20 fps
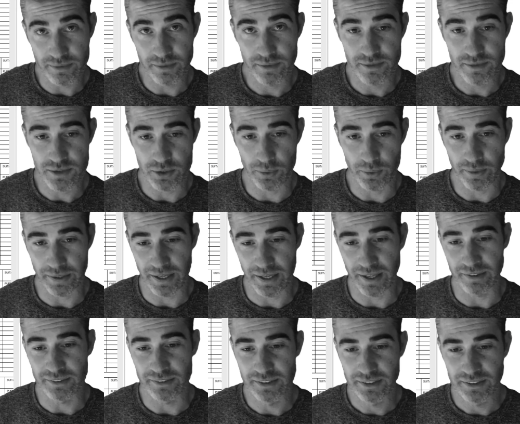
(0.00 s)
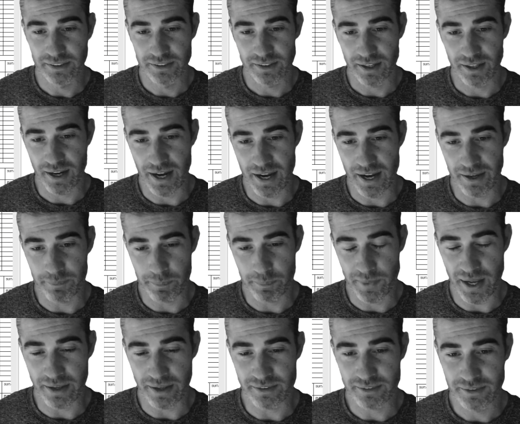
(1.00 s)
So again,
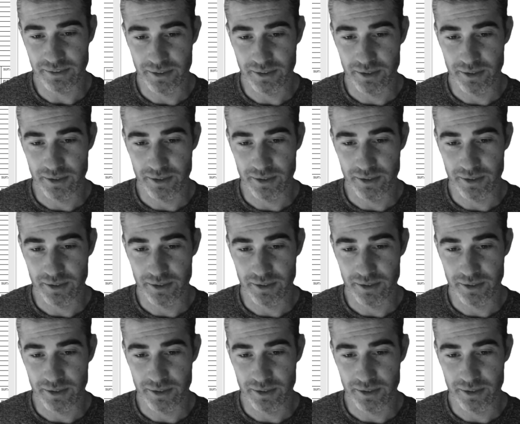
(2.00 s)
that